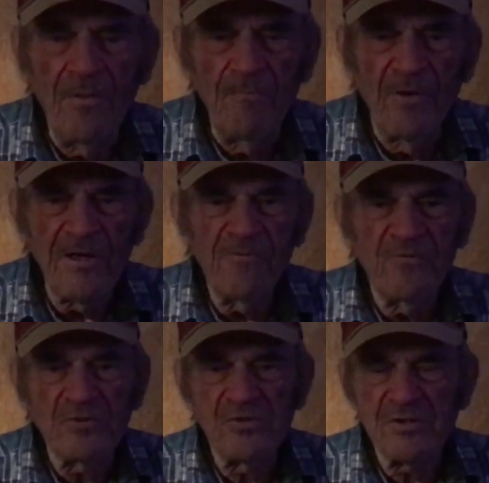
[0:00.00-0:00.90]
Beef
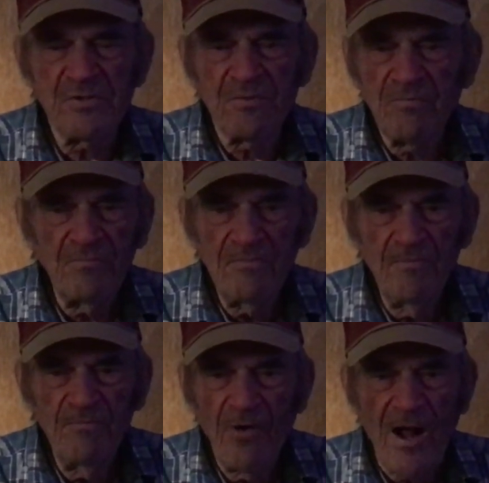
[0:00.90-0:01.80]
was just
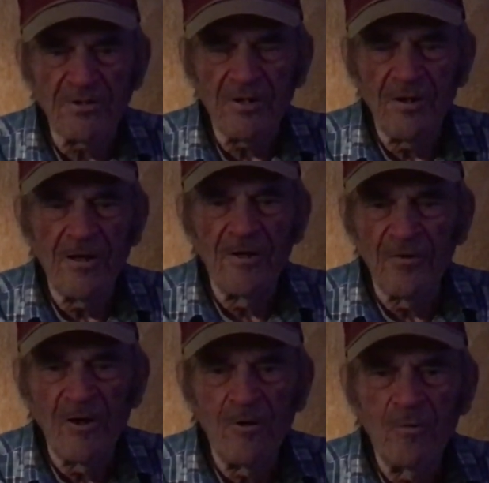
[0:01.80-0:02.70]
practically
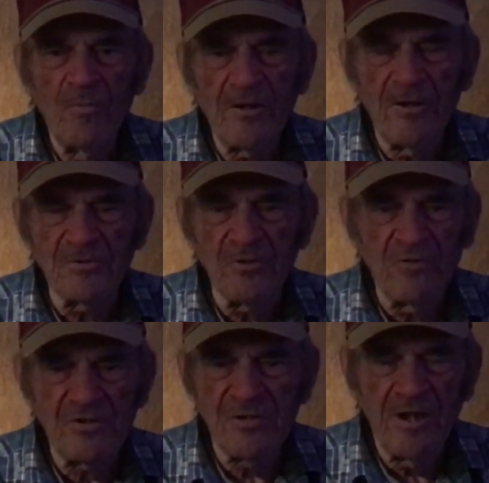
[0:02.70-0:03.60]
unknown because there
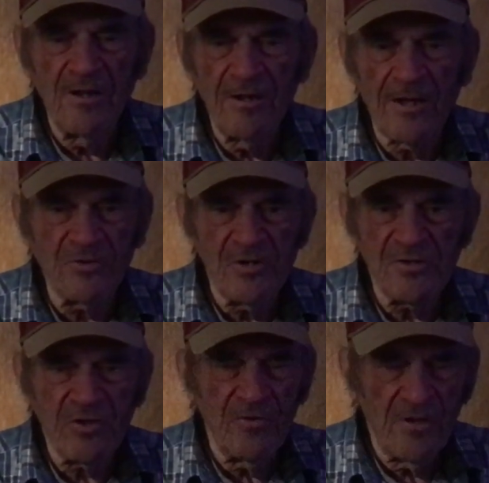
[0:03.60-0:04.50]
wasn't any
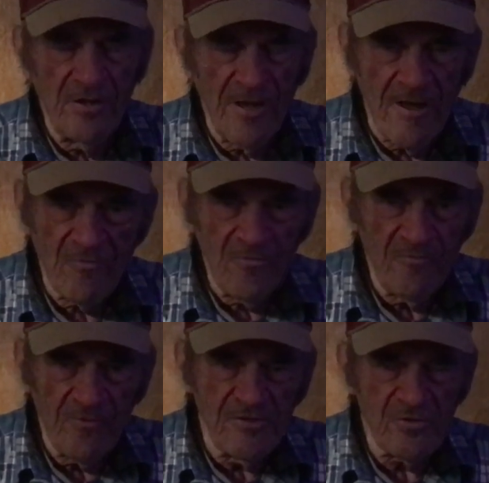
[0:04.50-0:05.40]
electricity. You didn't have a
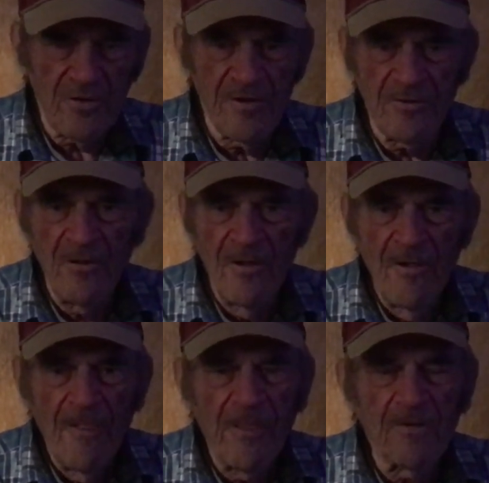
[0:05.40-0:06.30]
refrigerator.
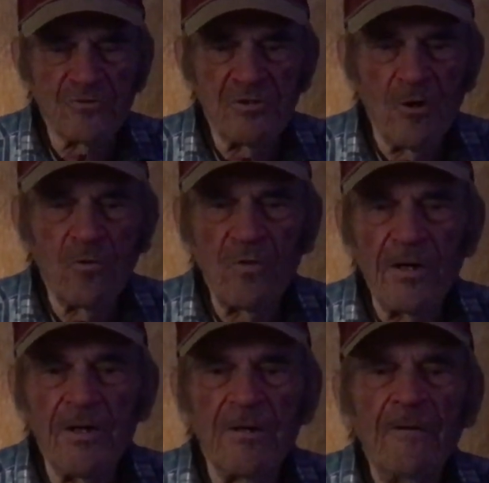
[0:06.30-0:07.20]
There was no
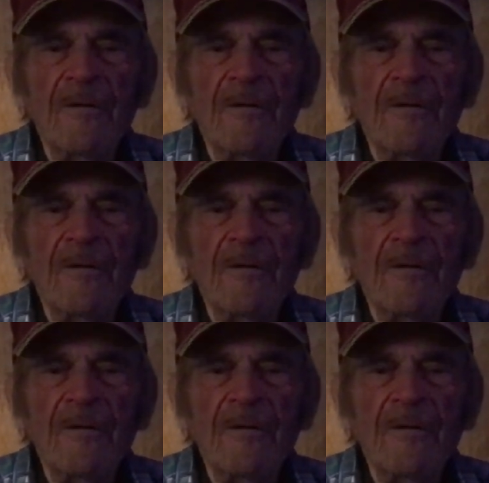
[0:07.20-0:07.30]
way.